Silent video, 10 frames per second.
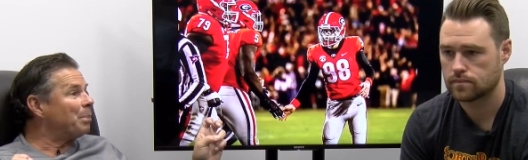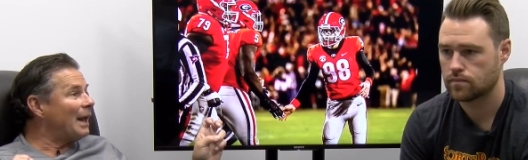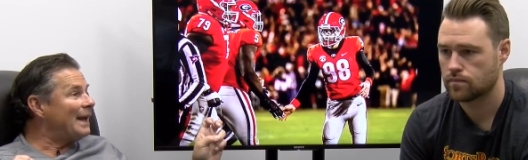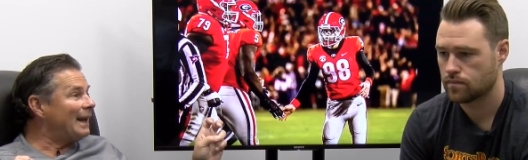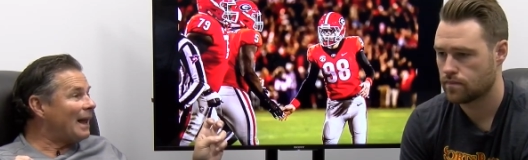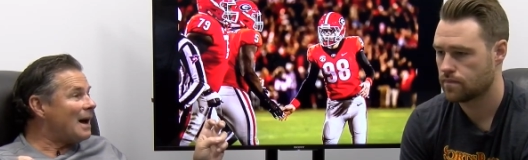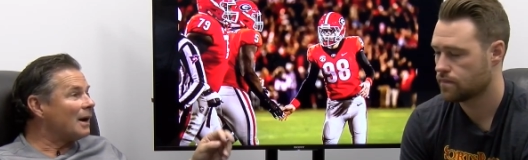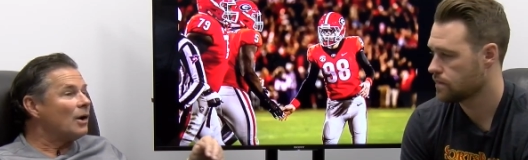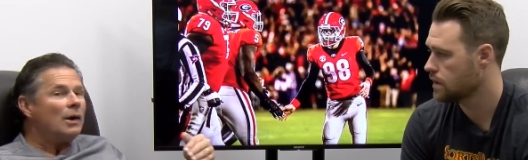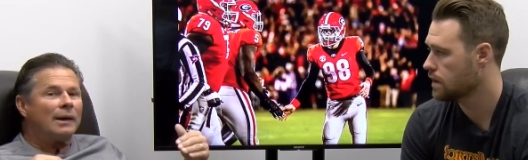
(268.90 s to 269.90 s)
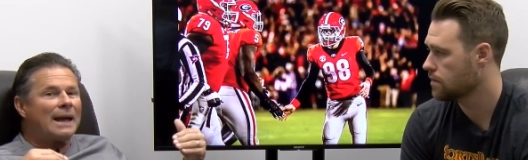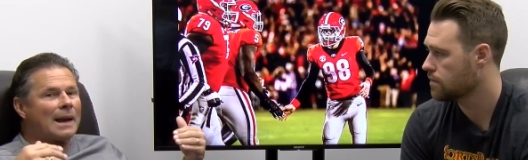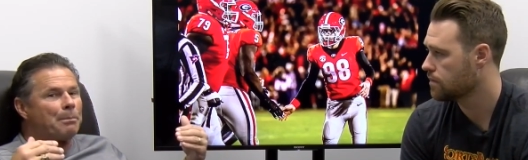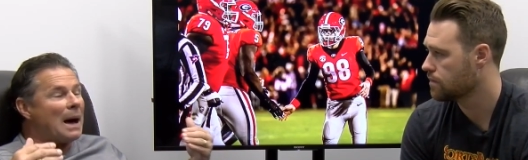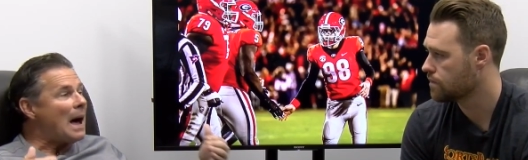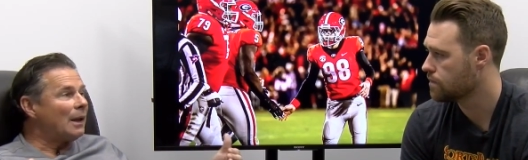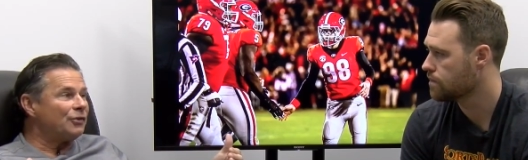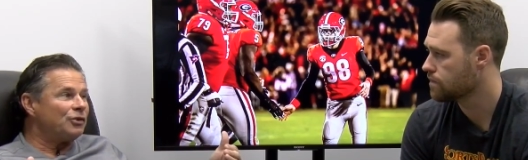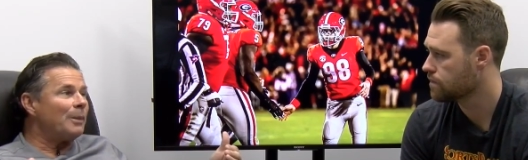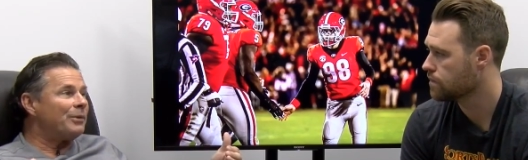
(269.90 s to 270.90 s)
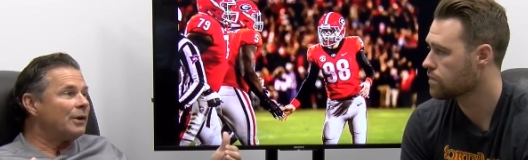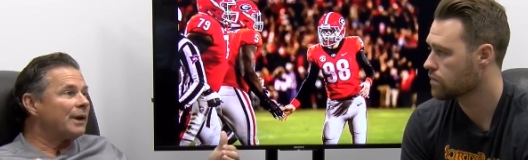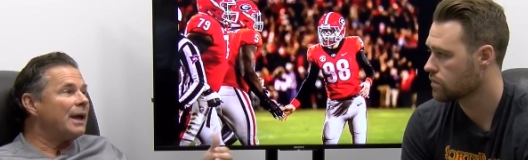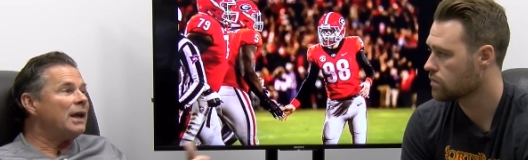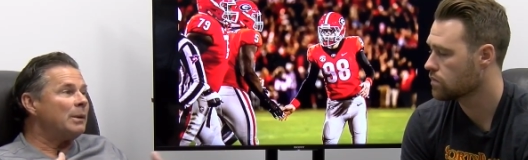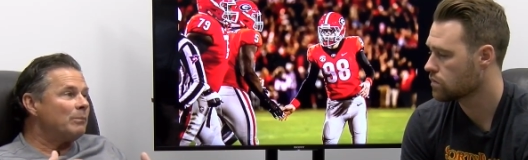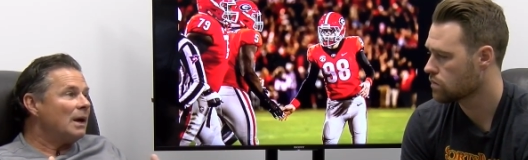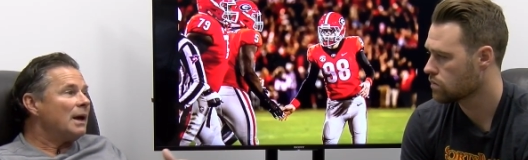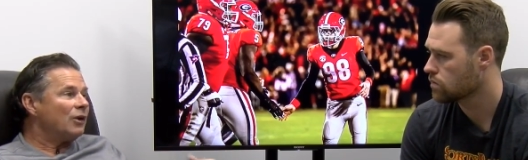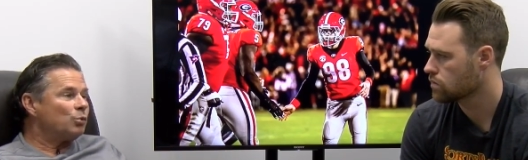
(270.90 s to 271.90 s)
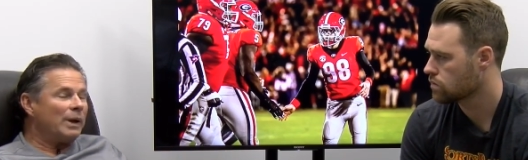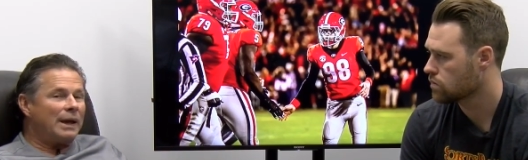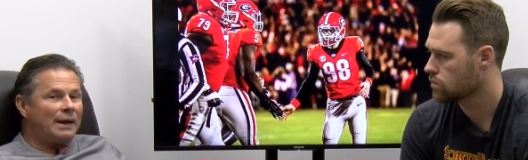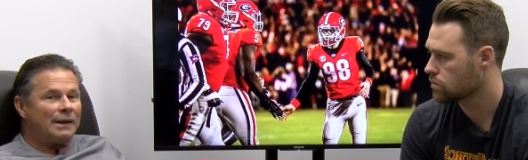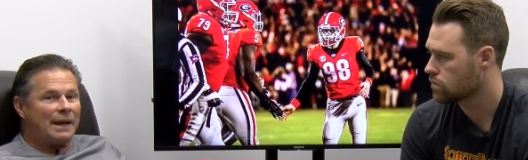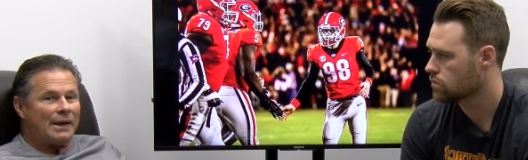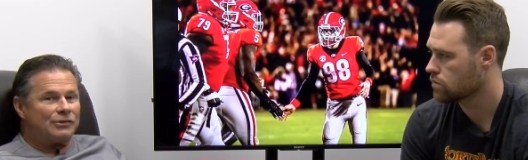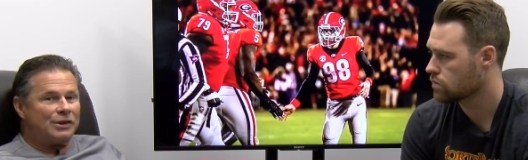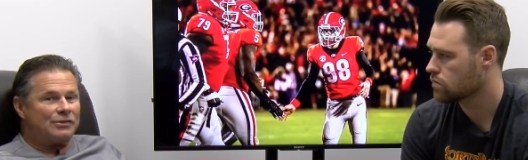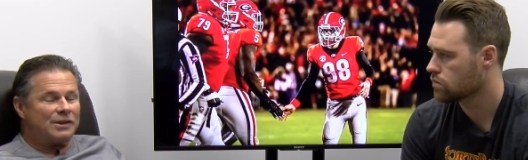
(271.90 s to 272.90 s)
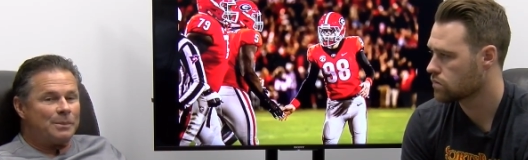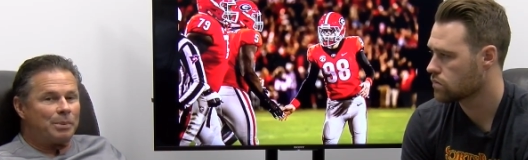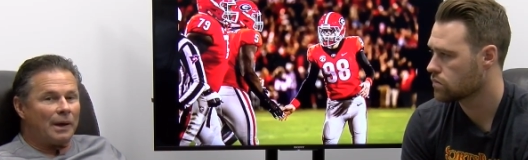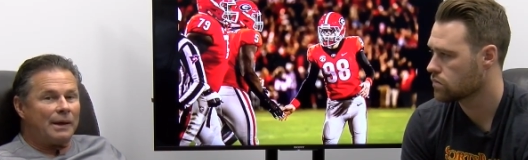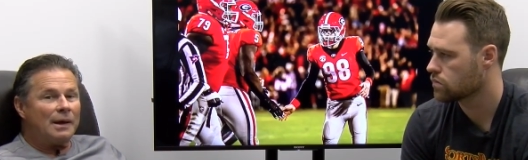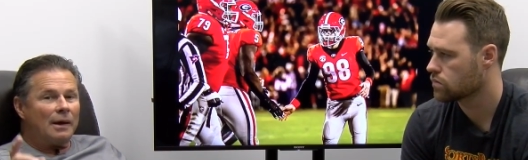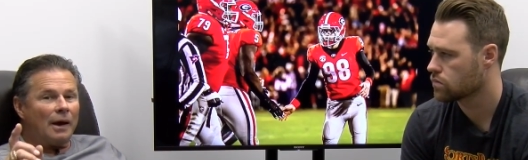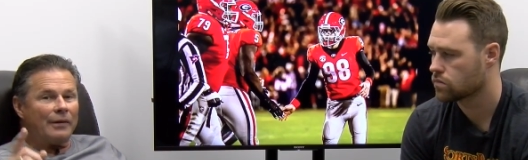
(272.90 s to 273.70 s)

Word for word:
Speaker 1: Blaylock, yeah. got to polish up their game as we get into SEC play. On